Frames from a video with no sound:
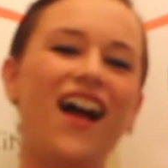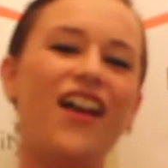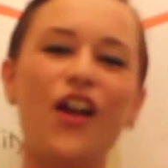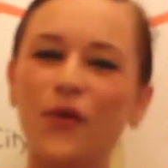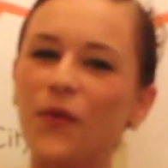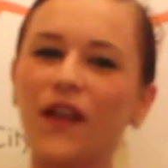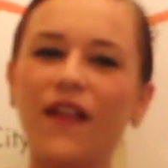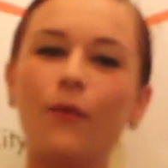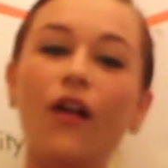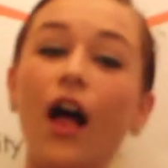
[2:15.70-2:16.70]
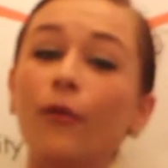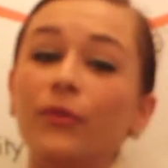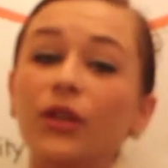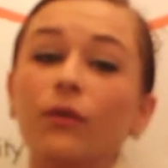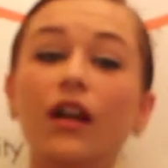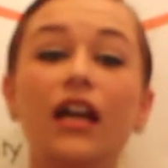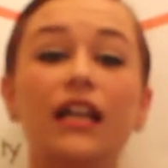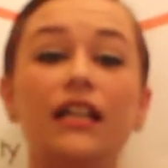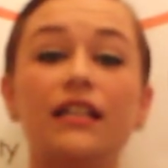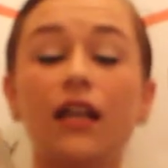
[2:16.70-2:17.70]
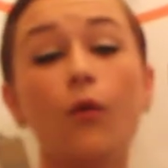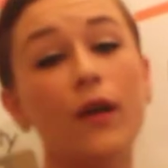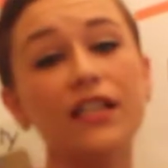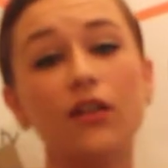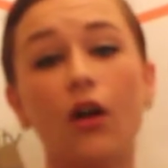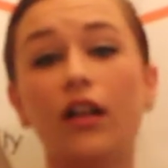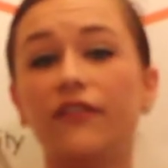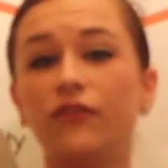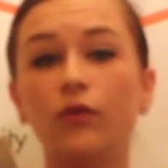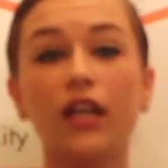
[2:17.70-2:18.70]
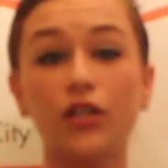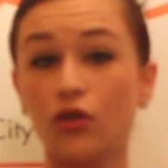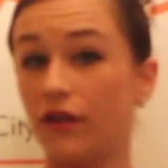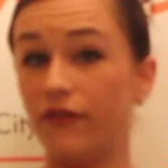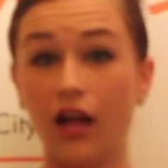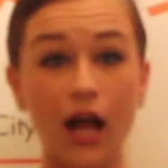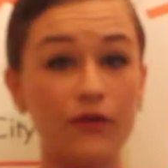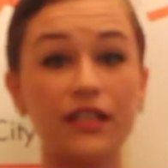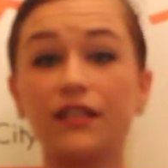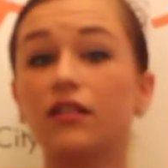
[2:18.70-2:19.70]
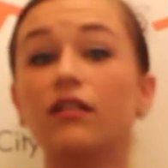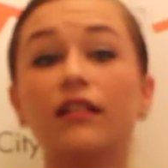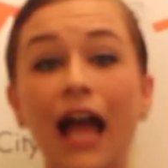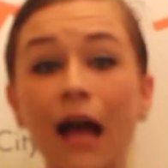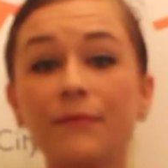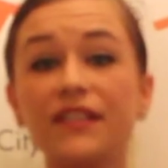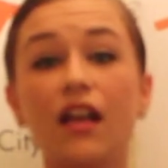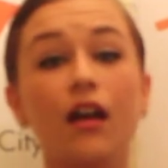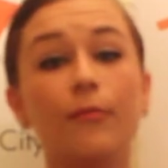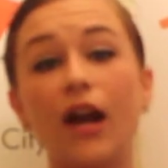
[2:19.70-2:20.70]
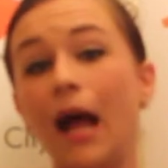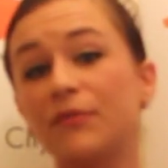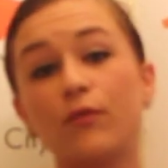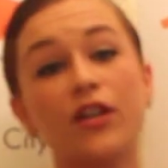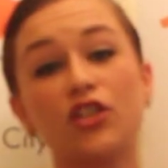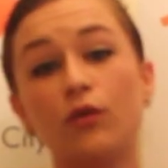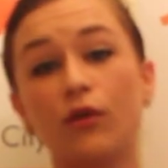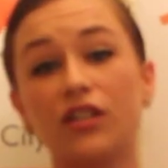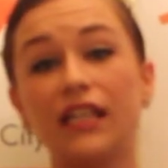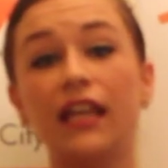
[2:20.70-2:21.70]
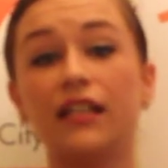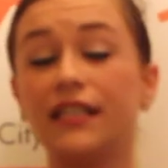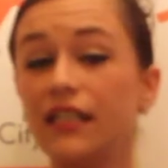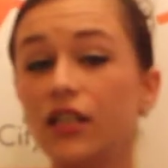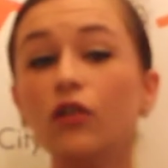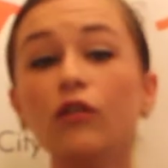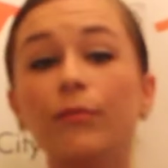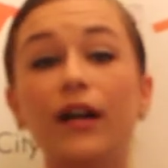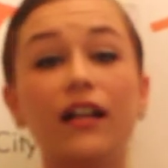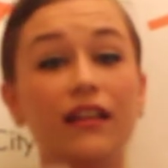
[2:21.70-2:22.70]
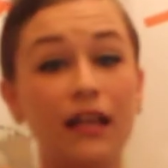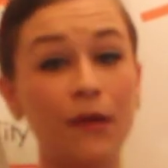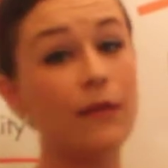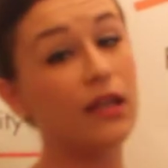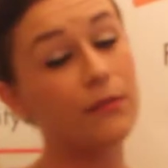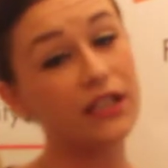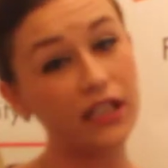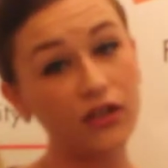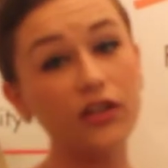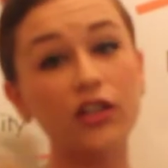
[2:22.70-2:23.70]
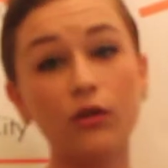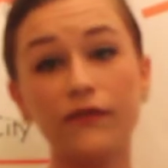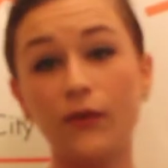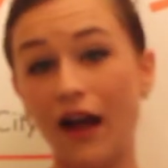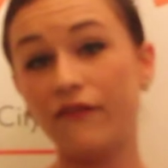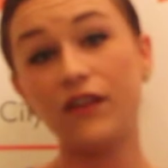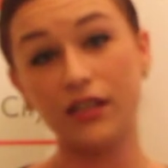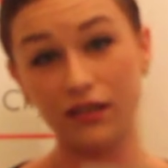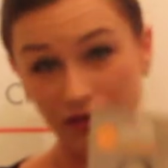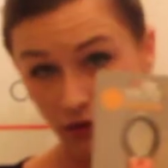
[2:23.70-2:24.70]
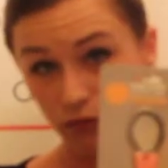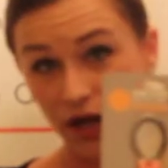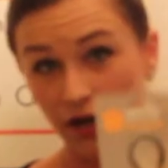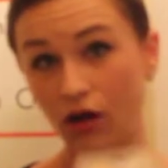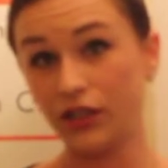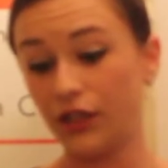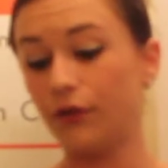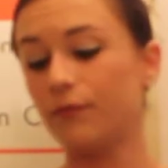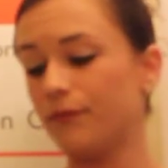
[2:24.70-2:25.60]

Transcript: Another thing that will help you is a whistle. If a house is to collapse, perhaps rescuers can't see you, but they might be able to hear you if you have this right on you.